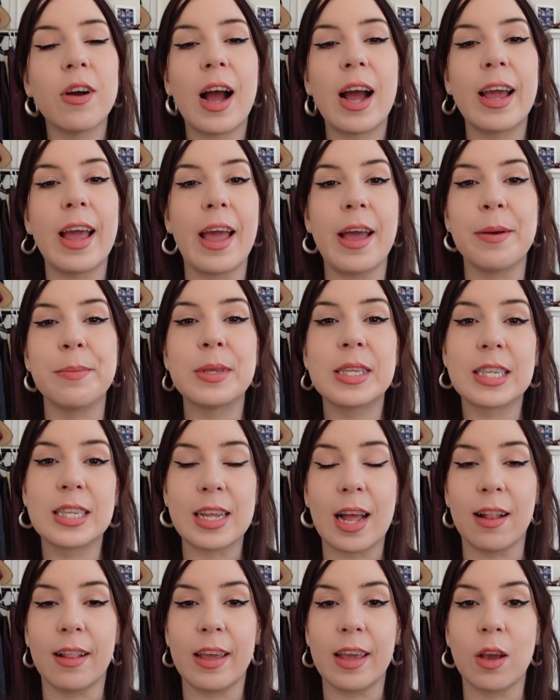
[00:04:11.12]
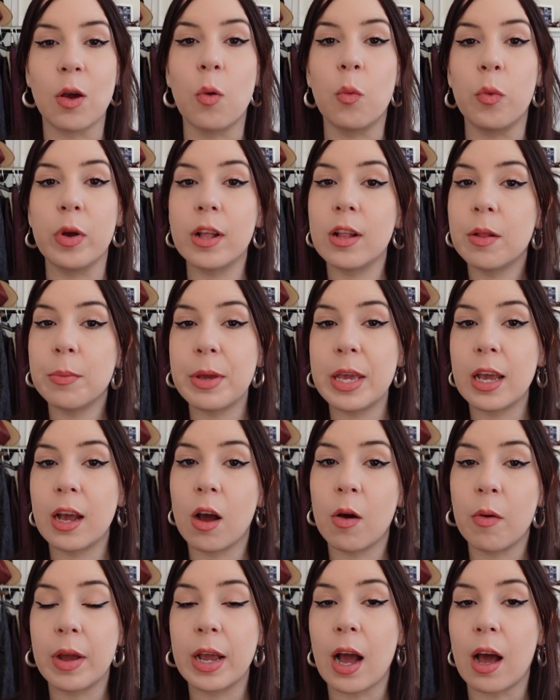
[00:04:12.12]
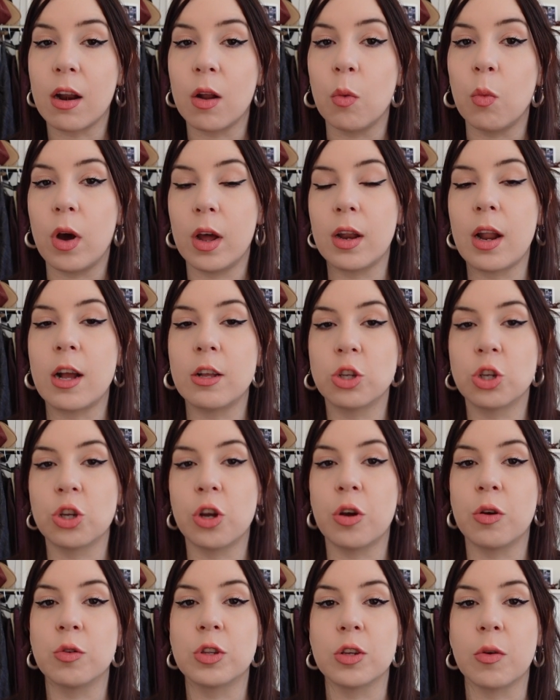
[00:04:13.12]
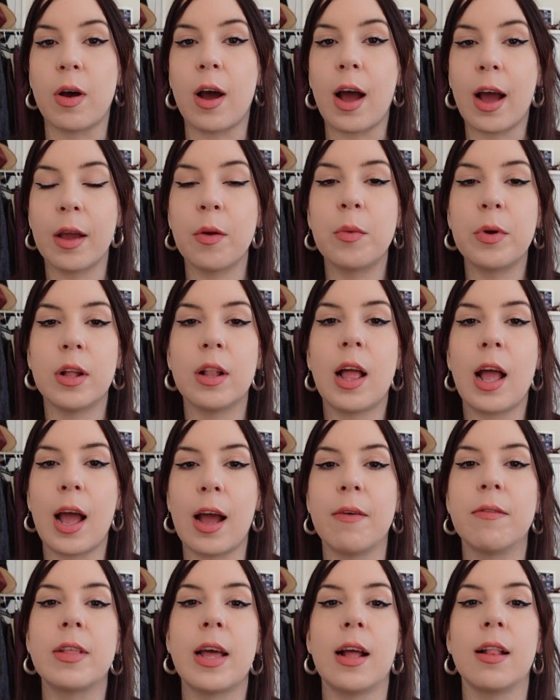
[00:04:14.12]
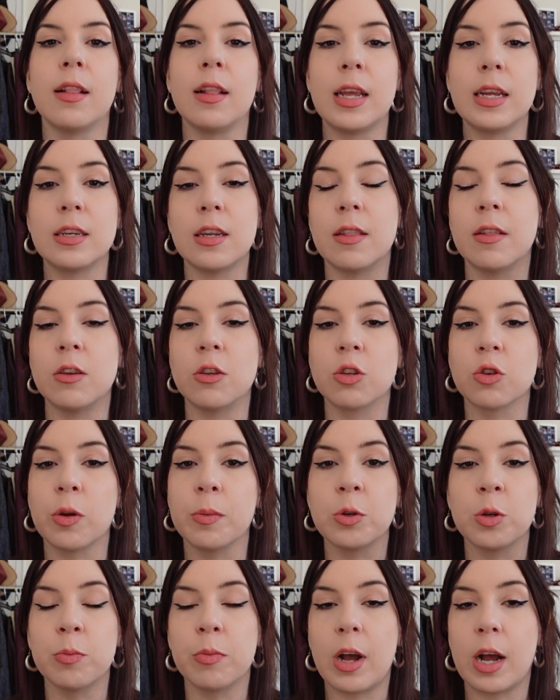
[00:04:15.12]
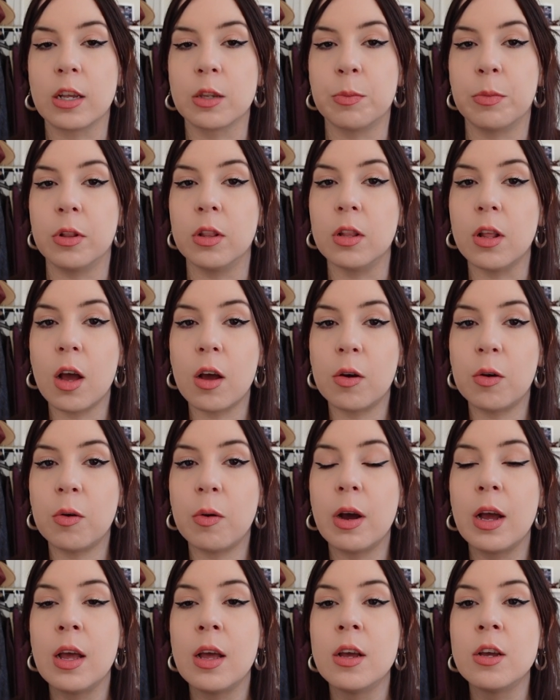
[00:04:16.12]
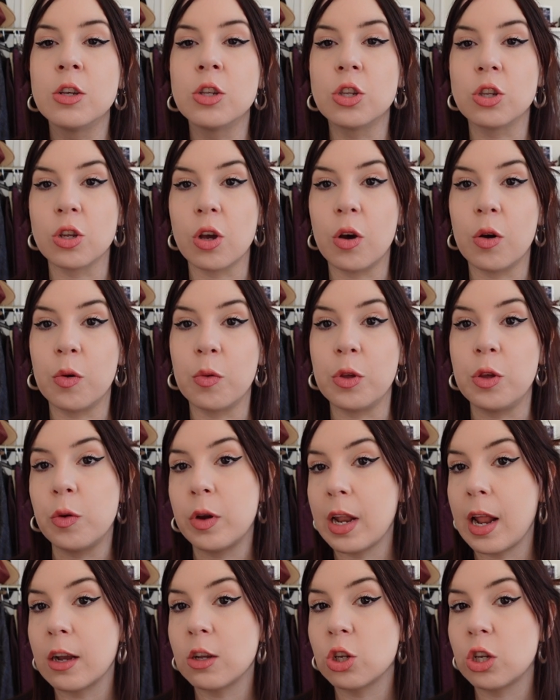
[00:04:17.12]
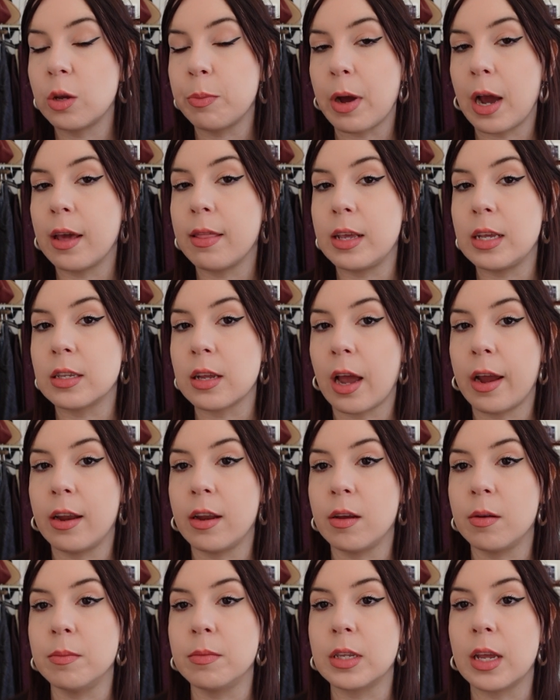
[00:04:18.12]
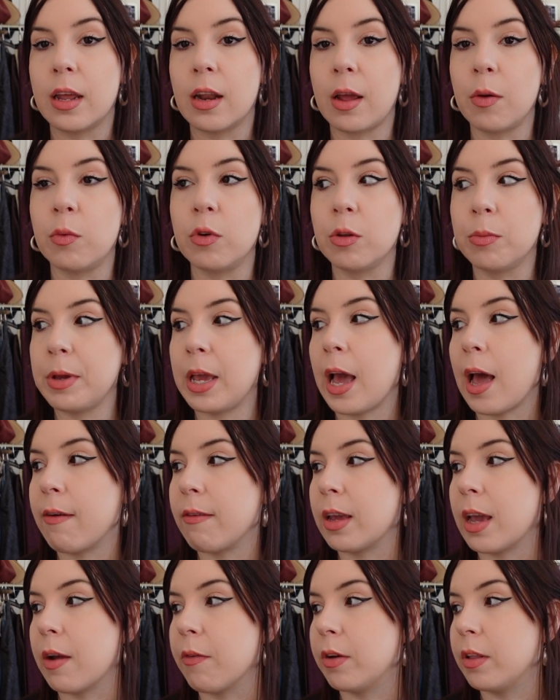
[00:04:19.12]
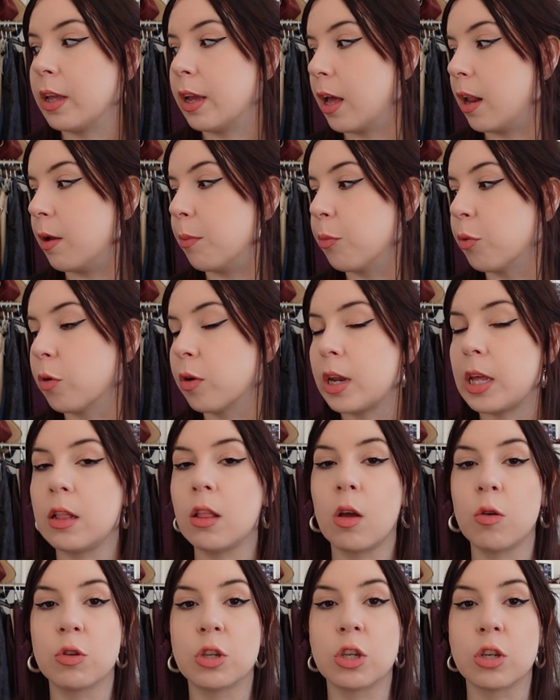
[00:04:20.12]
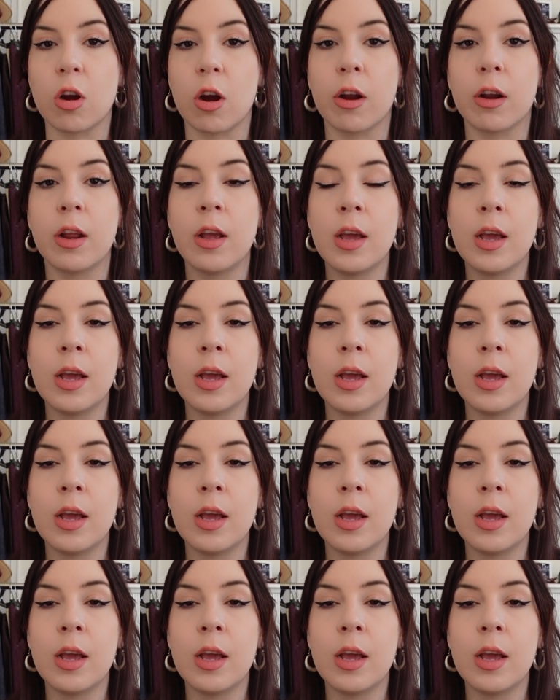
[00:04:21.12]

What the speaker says: I am selling will be going on a Whatnot show, so I will have that linked in the description box below, so you can actually buy these items, and I will be having everything at a pretty low start